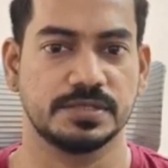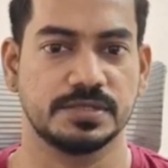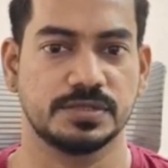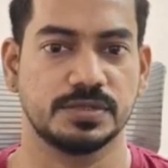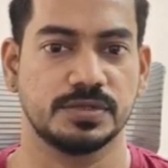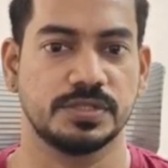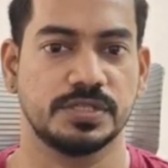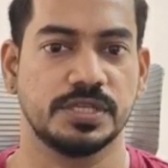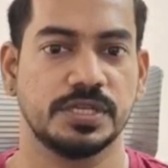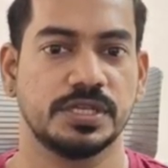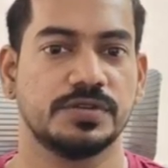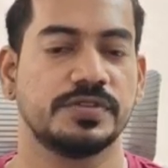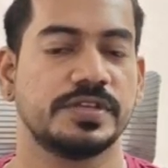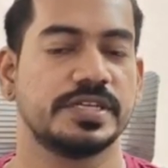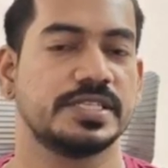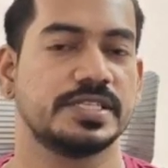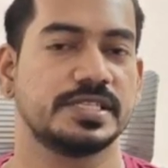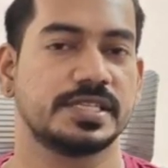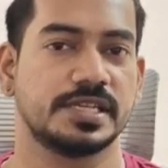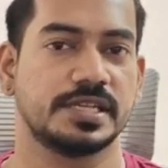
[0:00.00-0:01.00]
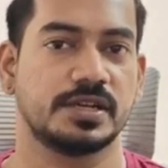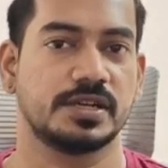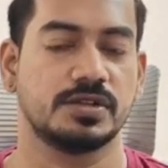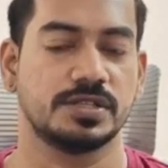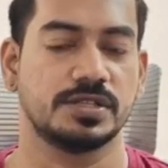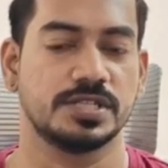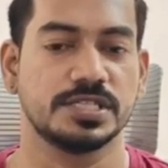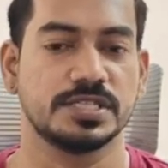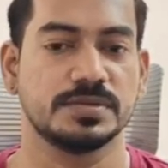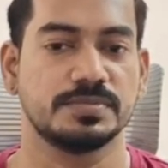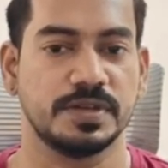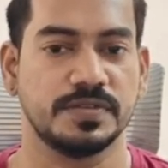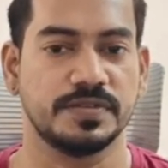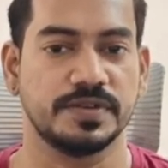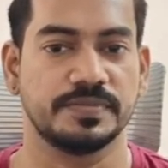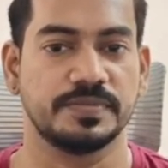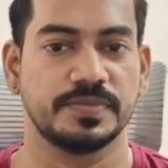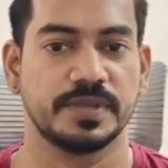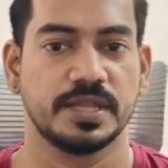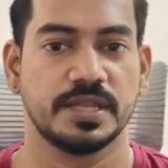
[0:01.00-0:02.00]
So here you can click on this
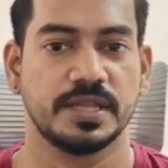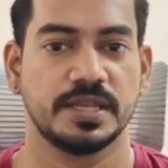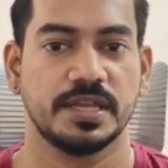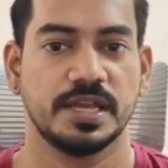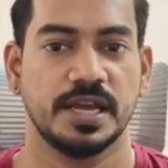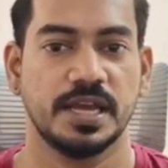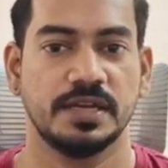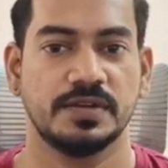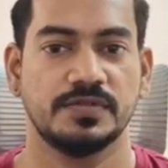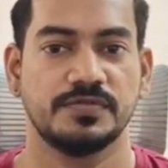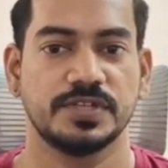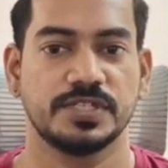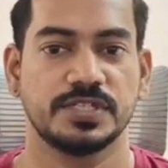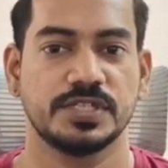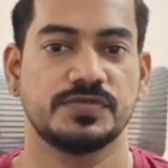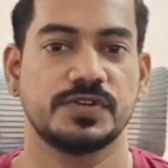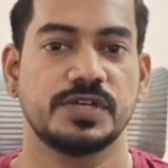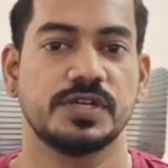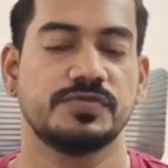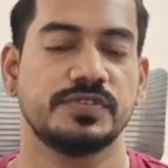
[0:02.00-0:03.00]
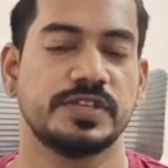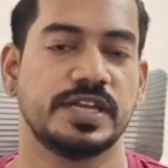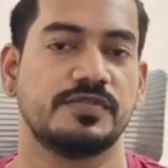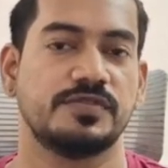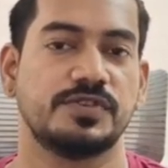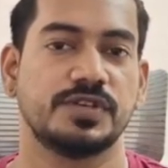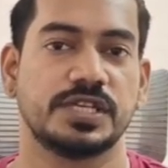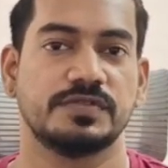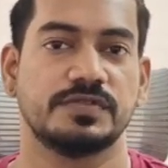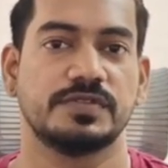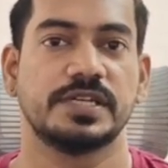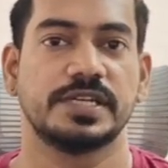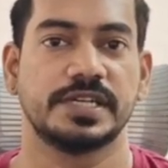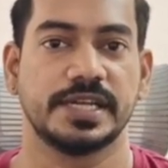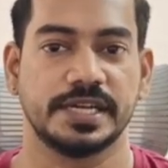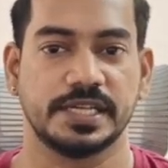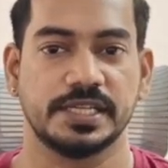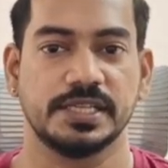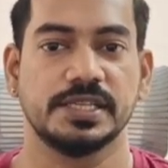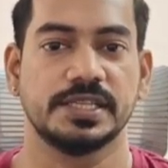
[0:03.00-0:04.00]
Maven, and first of all we have to give the
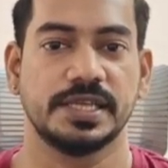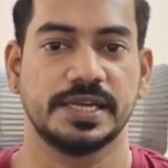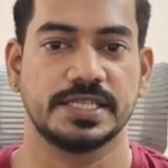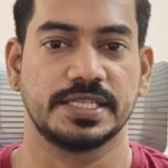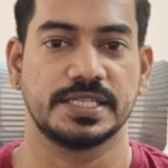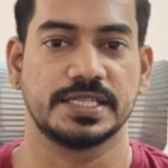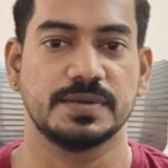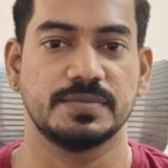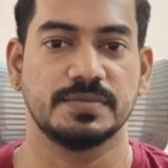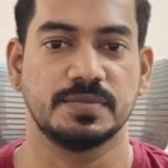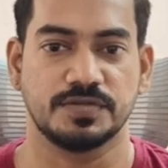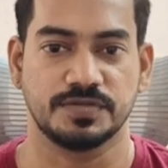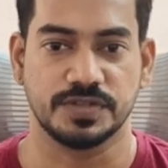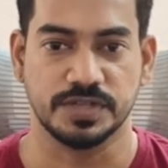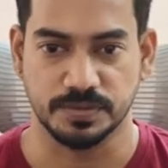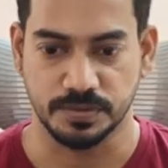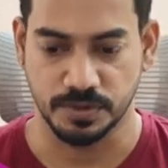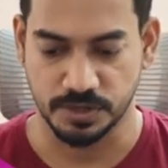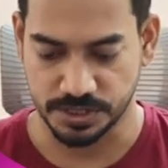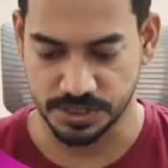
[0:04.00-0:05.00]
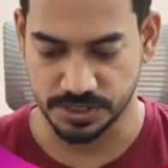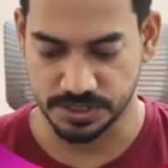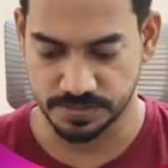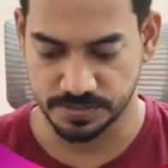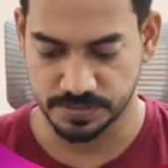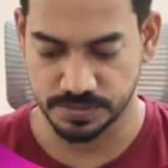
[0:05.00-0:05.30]
title, that is name of the project.